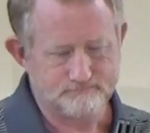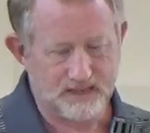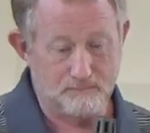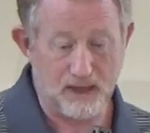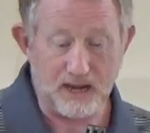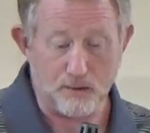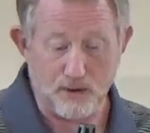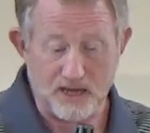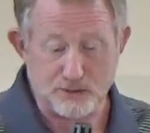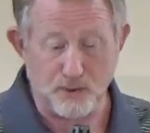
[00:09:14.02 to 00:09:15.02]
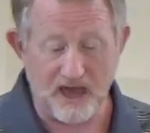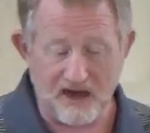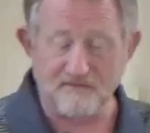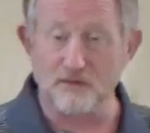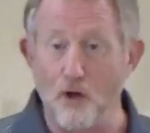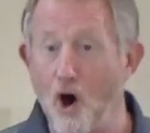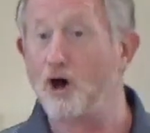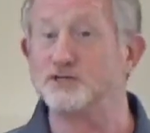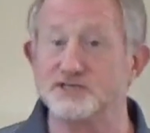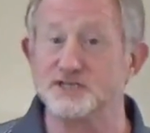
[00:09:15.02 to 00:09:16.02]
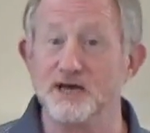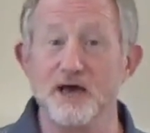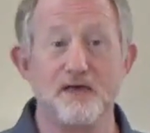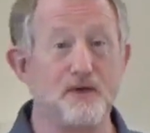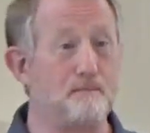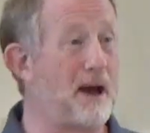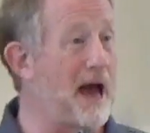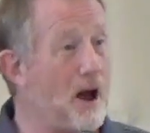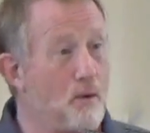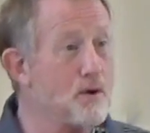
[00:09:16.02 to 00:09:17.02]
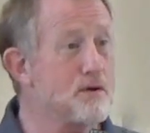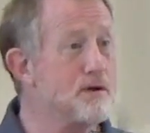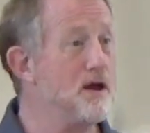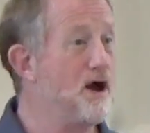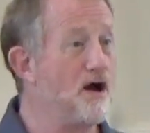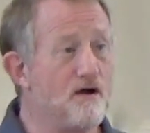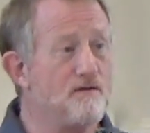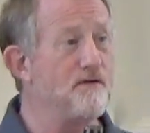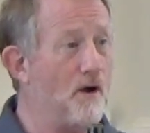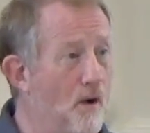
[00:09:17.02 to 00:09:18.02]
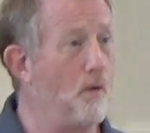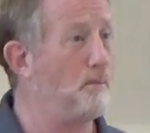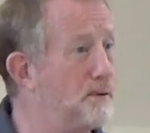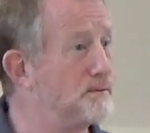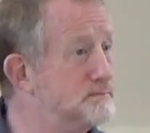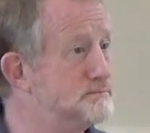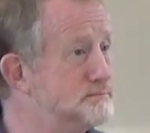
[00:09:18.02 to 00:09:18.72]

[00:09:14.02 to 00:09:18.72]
In many ways, we have lost the power of hope.